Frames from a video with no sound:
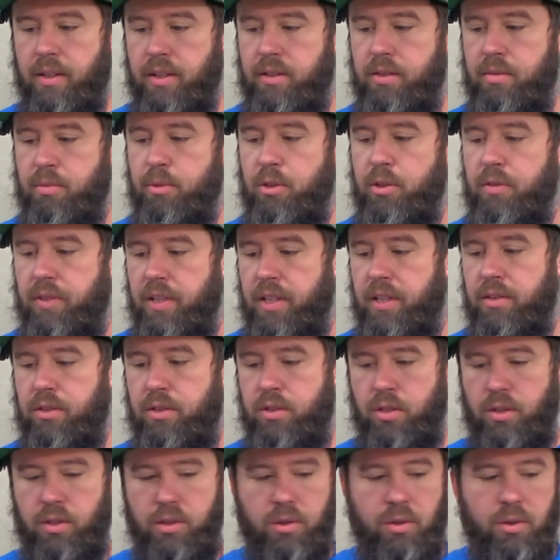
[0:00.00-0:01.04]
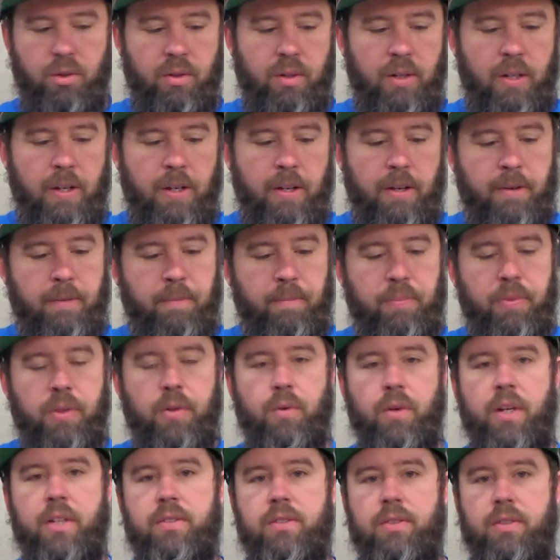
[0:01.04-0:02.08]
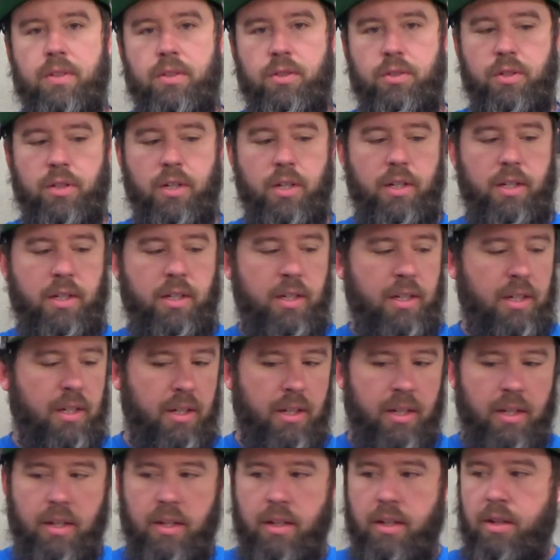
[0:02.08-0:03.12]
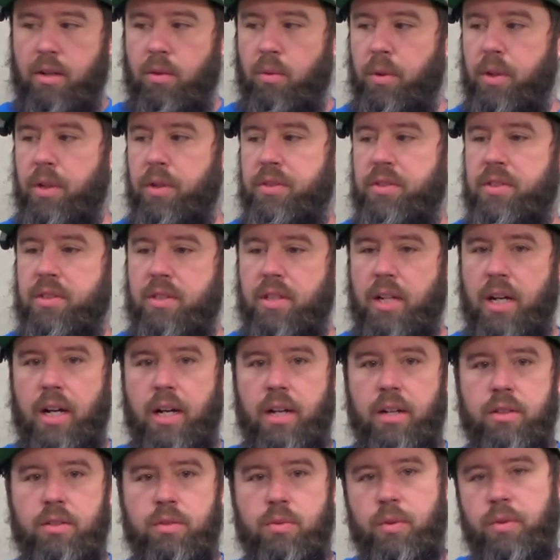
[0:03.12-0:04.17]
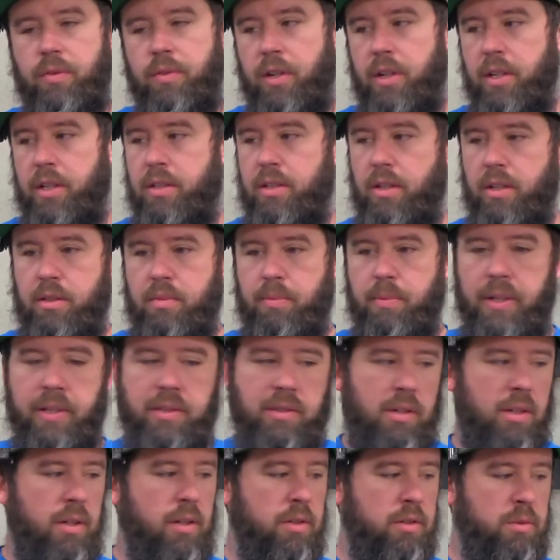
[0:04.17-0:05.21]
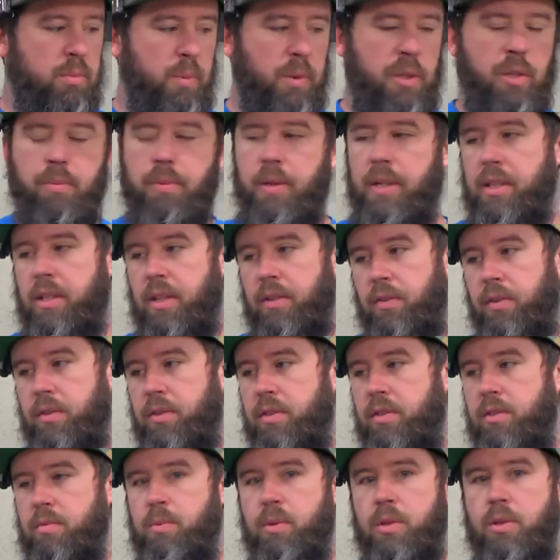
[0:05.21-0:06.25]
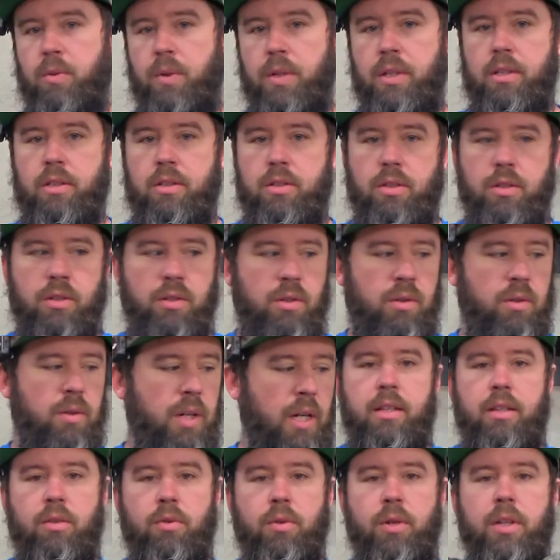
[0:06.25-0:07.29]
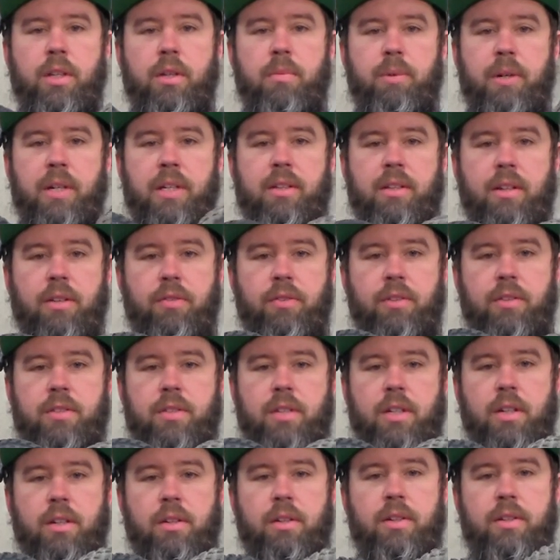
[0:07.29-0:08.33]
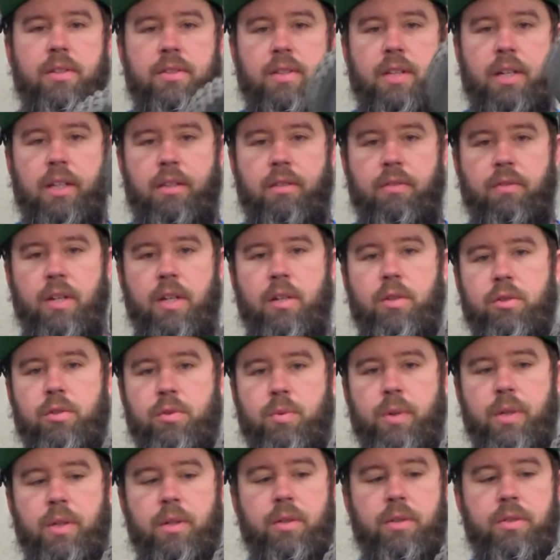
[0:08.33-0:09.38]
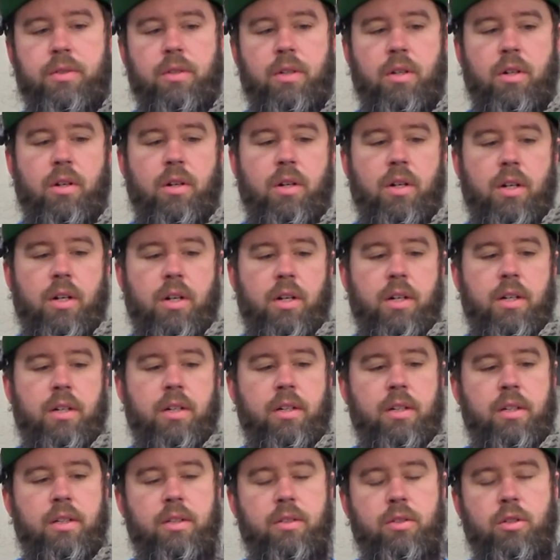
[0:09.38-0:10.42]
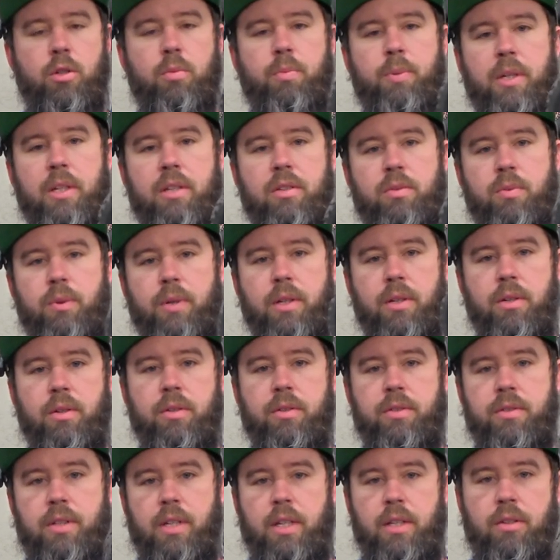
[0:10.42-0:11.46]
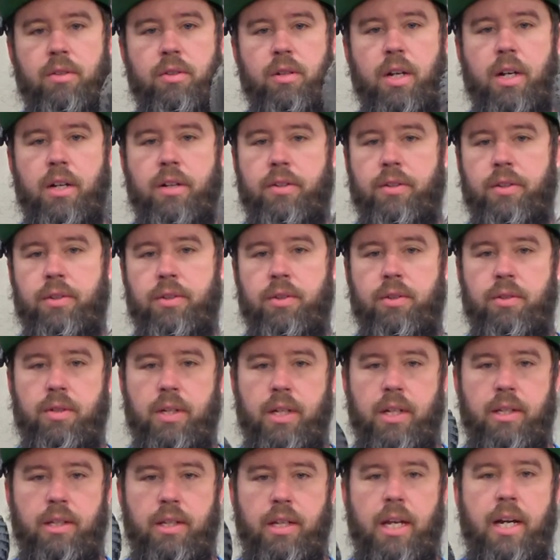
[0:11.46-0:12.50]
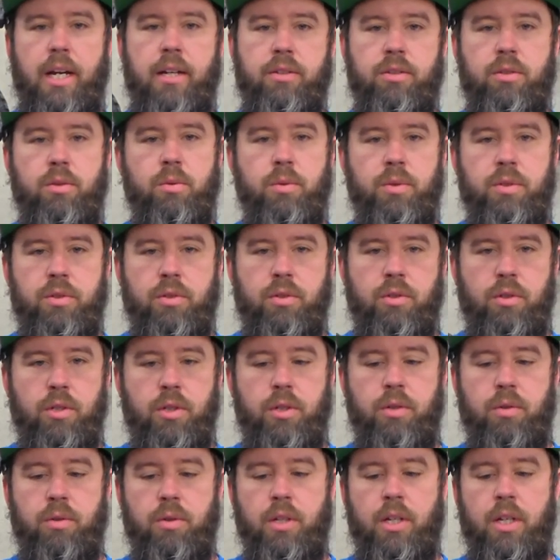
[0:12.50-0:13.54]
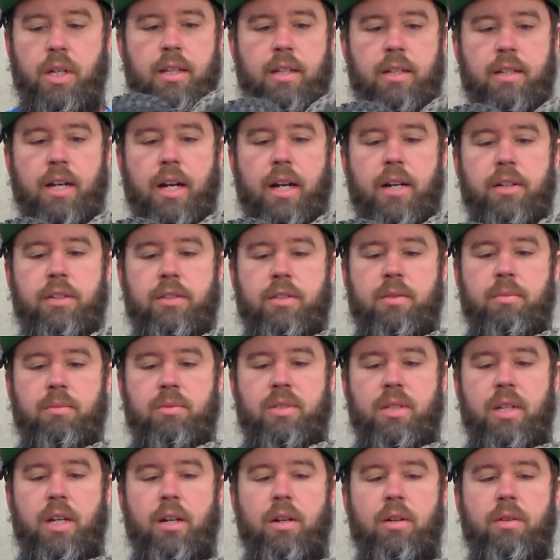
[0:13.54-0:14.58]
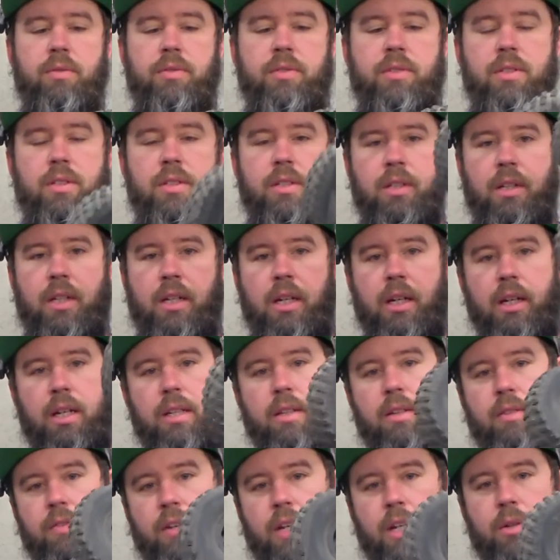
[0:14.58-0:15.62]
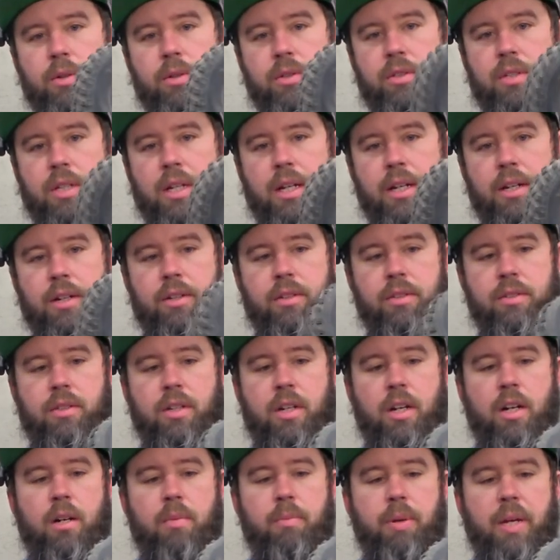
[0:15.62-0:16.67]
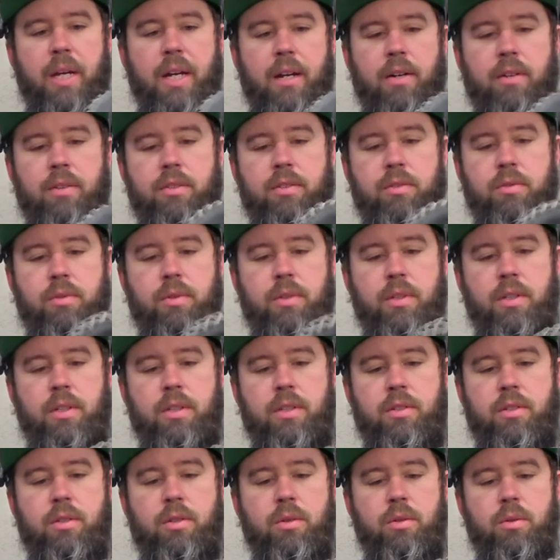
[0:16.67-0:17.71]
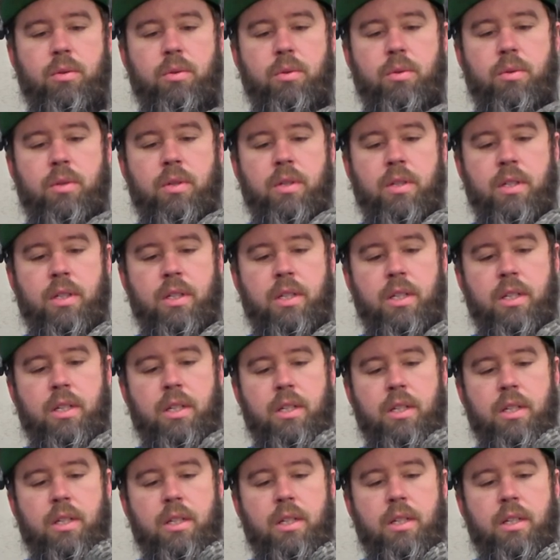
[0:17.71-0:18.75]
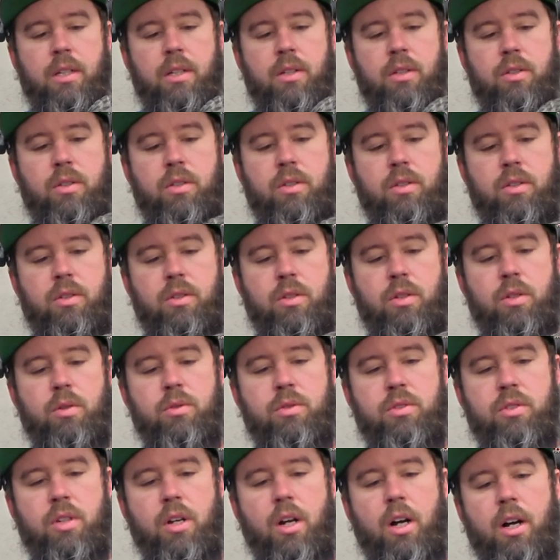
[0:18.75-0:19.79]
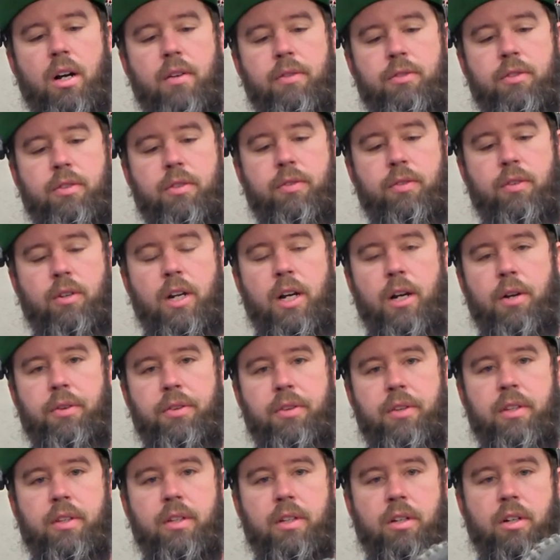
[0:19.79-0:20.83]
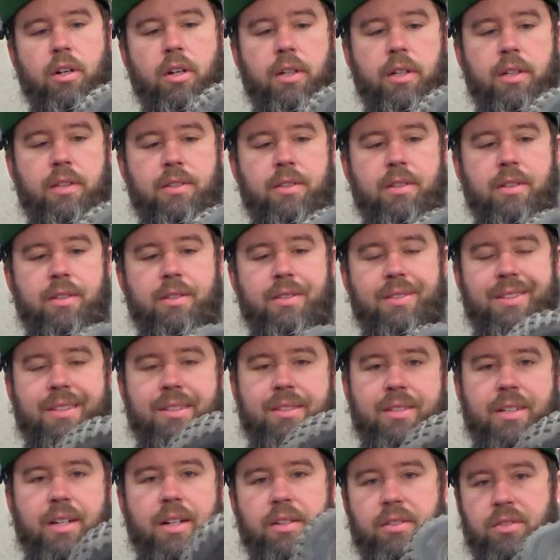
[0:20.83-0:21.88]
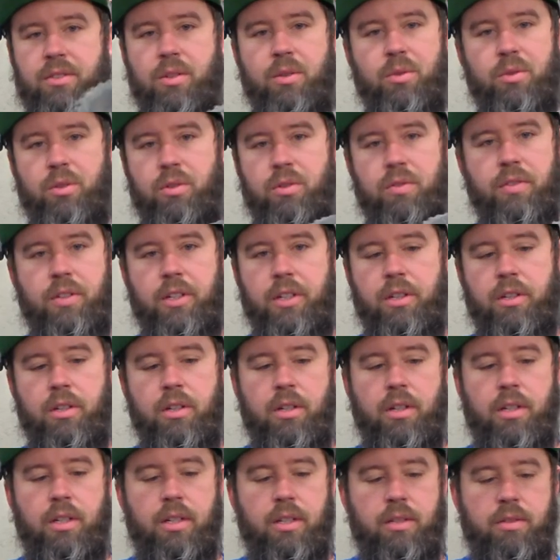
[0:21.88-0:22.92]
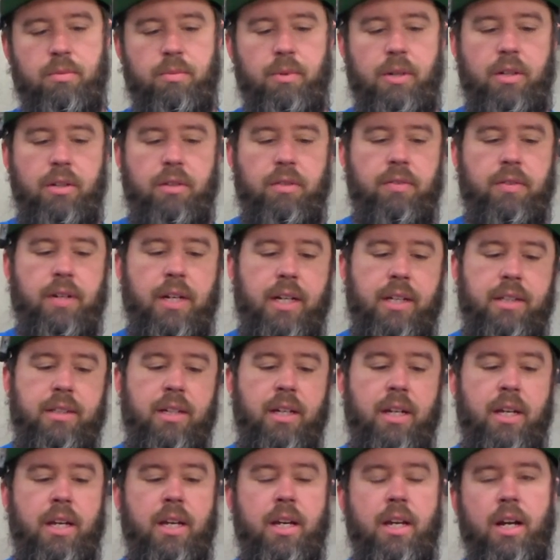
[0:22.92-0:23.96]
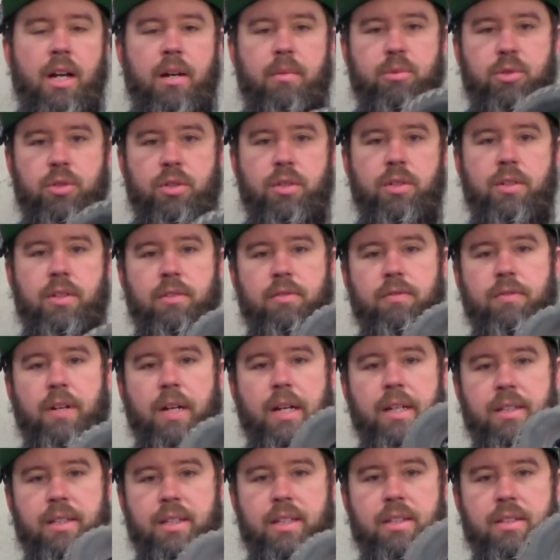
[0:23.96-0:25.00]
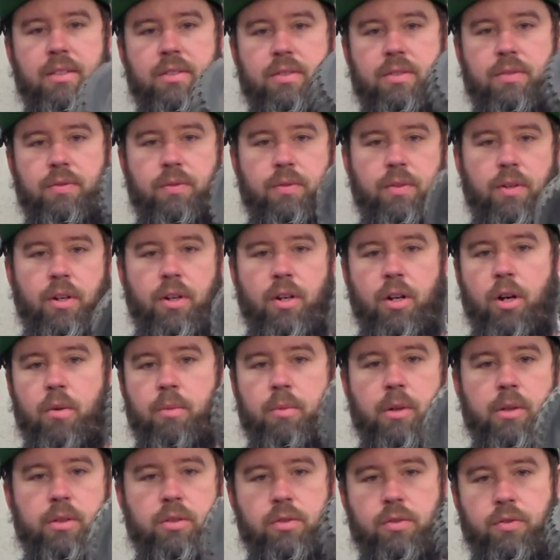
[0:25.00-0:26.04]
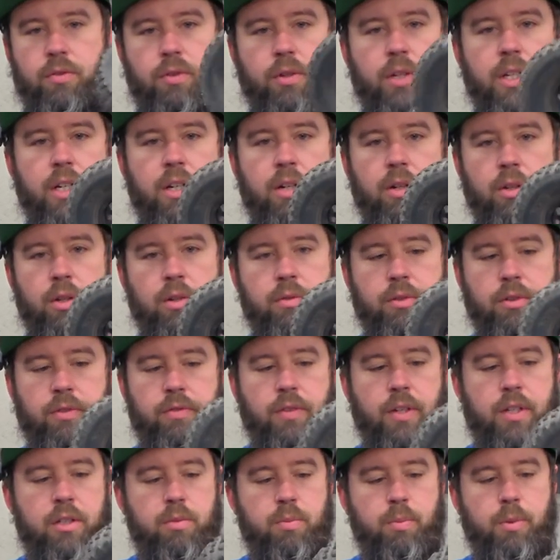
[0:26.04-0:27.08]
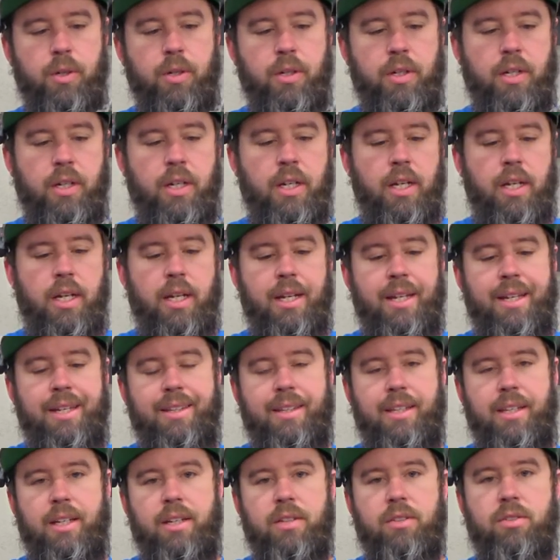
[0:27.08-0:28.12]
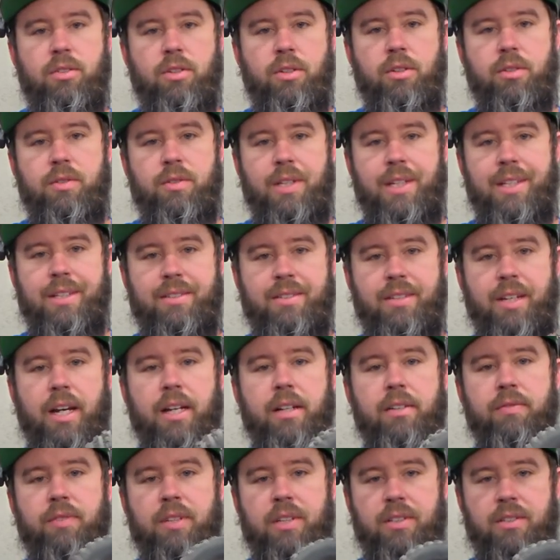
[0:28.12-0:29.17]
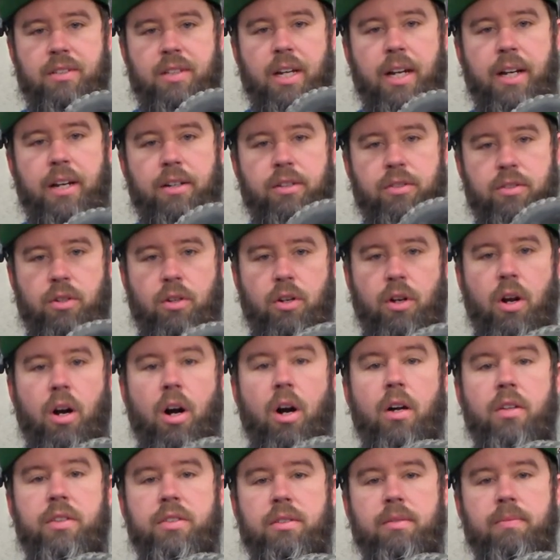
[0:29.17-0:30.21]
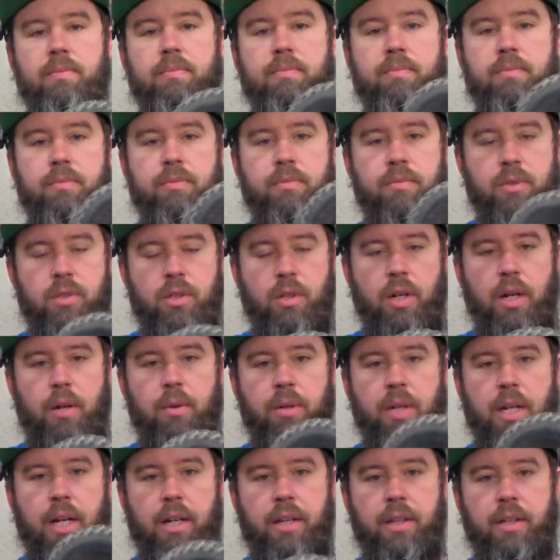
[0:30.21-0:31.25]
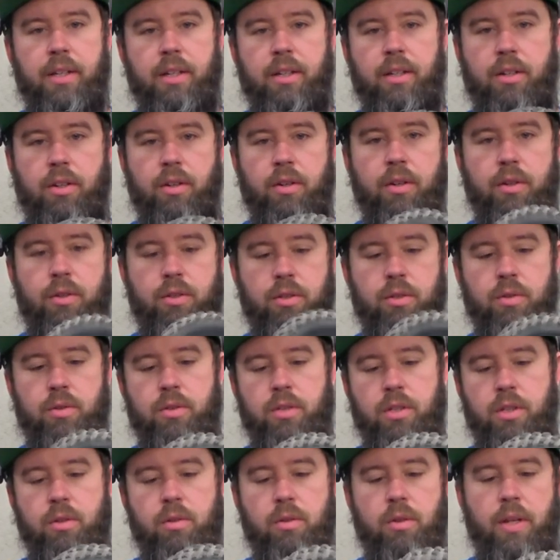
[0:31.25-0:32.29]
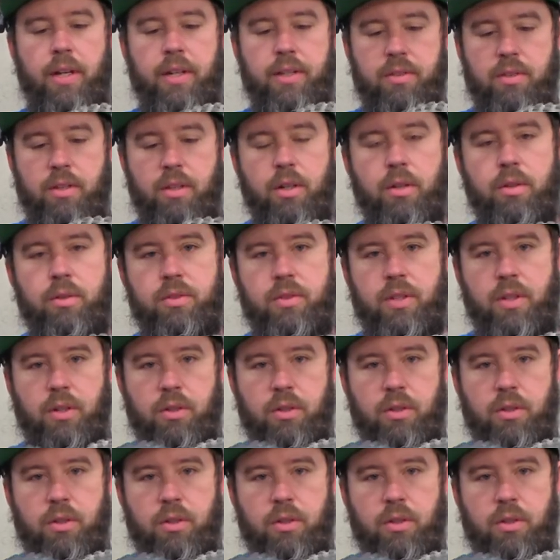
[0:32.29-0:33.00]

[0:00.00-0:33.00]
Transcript: Let's move into the rest of the truck. Wheels and tires, we've already talked about those. Pretty big differences between the two. The really big difference here is that the Vanquish wheels are two-piece wheels and they're not glued, and the Axial ones are glued. The tires themselves, the Vanquish tires compound is really too soft for how thin the carcass is. These tires don't do very good, as a matter of fact. I'm sure you can find these for almost free all over Facebook. The inserts inside of these tires are awesome, so I would highly encourage you to utilize those.